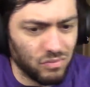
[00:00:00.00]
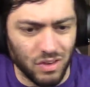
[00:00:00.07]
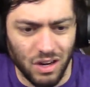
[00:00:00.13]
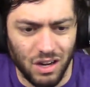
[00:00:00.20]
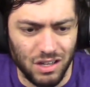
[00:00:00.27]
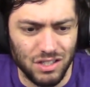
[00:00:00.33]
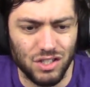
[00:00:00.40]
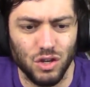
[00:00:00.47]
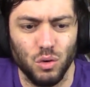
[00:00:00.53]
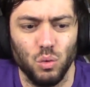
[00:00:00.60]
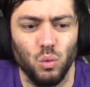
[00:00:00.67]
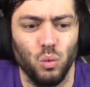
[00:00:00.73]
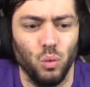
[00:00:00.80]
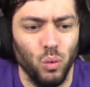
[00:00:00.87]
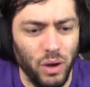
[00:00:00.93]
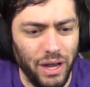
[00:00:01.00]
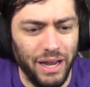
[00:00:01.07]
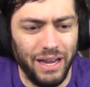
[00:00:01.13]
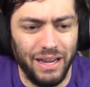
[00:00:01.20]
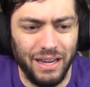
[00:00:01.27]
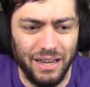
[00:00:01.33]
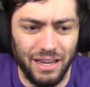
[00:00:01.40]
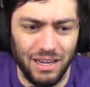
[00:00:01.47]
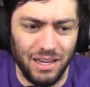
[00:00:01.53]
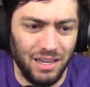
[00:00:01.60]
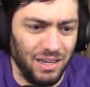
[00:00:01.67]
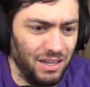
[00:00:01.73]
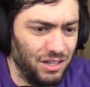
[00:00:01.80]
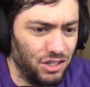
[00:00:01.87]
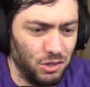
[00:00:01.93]
Also,
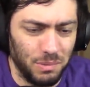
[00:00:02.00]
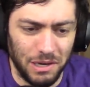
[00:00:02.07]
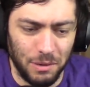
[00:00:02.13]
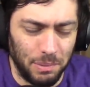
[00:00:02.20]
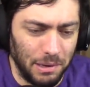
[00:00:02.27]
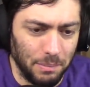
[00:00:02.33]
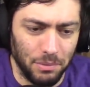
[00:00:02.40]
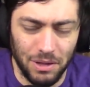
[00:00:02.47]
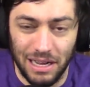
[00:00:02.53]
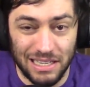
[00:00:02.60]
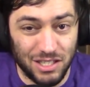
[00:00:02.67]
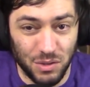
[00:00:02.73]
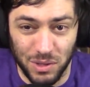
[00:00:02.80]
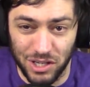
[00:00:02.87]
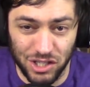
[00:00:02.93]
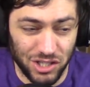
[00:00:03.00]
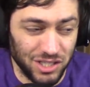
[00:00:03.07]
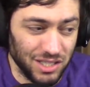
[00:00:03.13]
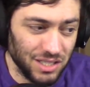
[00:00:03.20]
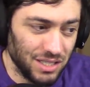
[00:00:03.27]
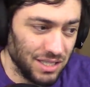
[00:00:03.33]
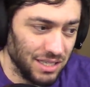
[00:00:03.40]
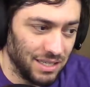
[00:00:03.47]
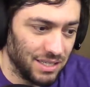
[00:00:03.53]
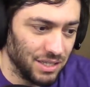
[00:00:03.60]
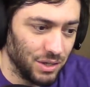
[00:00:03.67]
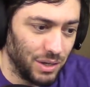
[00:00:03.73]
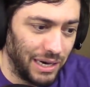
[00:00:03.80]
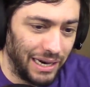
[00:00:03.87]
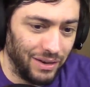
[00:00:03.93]
way too many people ask questions, and
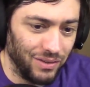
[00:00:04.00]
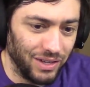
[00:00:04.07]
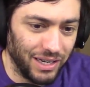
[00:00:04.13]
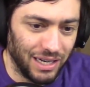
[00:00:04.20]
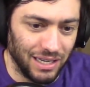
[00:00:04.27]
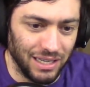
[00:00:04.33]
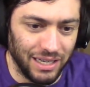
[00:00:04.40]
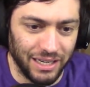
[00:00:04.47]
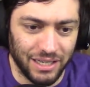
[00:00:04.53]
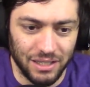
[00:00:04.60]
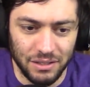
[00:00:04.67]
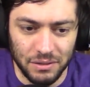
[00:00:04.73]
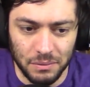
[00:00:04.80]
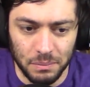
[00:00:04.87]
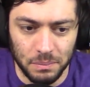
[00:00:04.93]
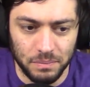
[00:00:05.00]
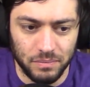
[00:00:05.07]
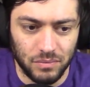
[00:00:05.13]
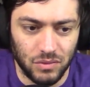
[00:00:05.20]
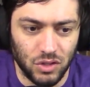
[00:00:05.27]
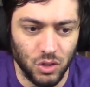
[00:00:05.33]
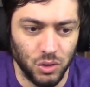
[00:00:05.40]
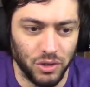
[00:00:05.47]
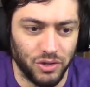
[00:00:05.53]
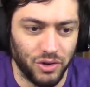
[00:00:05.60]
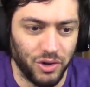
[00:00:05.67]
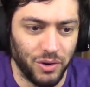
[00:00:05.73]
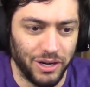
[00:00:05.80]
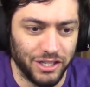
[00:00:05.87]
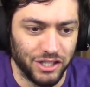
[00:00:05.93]
so I only got like two or three
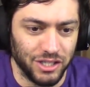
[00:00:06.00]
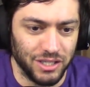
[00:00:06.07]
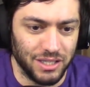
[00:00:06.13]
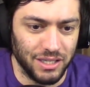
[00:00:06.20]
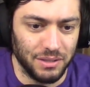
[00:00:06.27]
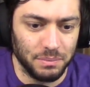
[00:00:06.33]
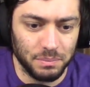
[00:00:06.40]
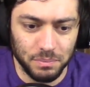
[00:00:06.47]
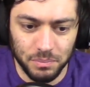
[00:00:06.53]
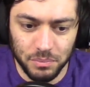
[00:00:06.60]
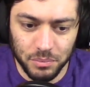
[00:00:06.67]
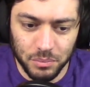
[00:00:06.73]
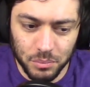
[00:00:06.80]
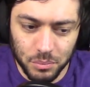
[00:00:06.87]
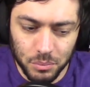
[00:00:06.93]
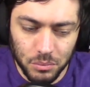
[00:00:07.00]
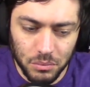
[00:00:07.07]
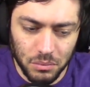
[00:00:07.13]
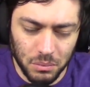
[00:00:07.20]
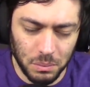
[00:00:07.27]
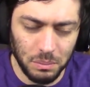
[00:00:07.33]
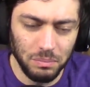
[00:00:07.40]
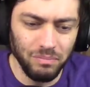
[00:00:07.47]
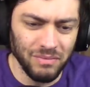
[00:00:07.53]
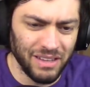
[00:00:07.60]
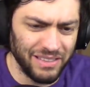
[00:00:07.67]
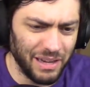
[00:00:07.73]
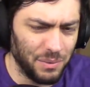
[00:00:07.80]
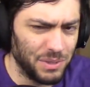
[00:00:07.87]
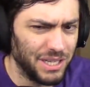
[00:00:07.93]
questions in, and
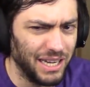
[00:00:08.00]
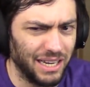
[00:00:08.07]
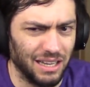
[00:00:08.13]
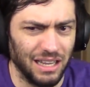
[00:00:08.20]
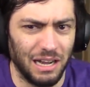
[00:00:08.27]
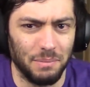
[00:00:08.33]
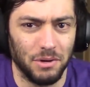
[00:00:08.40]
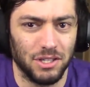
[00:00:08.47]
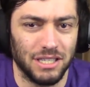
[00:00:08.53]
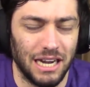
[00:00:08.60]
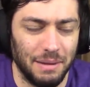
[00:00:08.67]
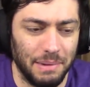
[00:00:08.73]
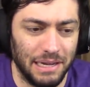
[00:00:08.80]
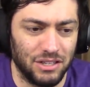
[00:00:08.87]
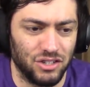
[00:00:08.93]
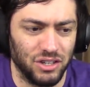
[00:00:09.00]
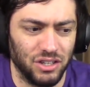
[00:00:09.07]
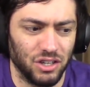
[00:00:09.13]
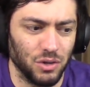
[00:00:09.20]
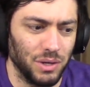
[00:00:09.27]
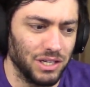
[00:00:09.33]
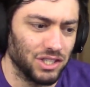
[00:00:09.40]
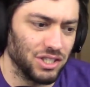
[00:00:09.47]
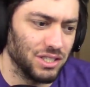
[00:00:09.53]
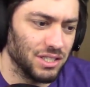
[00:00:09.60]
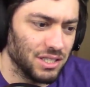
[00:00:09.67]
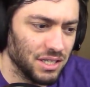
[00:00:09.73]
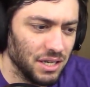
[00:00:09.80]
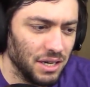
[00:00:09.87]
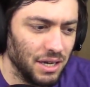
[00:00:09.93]
they were taking a lot more time answering their
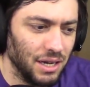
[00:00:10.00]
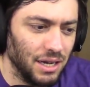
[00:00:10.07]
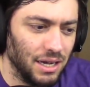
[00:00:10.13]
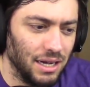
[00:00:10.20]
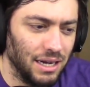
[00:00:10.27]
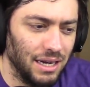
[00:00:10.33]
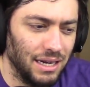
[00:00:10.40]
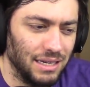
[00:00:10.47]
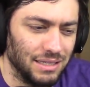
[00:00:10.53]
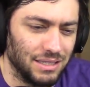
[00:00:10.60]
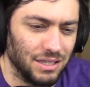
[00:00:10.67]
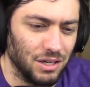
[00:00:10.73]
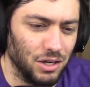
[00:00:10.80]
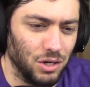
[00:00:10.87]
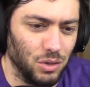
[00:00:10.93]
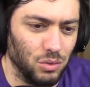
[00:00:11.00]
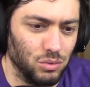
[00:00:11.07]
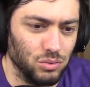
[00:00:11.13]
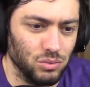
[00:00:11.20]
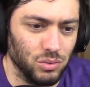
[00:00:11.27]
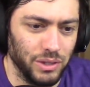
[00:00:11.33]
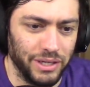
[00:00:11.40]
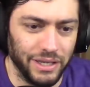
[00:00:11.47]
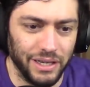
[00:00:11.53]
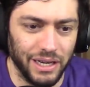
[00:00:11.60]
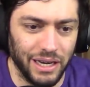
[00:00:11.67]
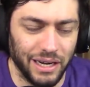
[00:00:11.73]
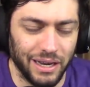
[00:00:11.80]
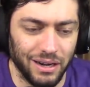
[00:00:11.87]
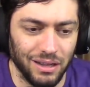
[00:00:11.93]
questions. So we did
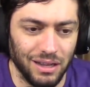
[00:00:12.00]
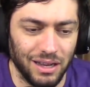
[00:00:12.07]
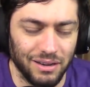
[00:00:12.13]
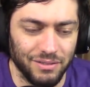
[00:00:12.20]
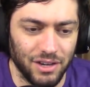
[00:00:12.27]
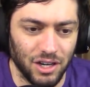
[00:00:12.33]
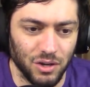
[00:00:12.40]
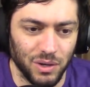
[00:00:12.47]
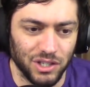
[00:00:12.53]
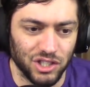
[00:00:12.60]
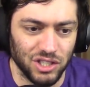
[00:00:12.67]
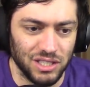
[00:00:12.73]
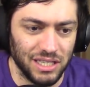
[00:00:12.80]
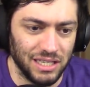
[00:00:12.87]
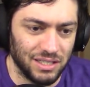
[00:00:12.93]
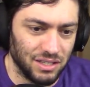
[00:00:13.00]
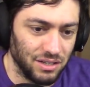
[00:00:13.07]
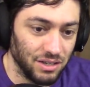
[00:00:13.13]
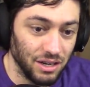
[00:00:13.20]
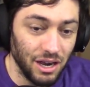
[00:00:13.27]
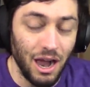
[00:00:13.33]
not get a lot of our questions answered.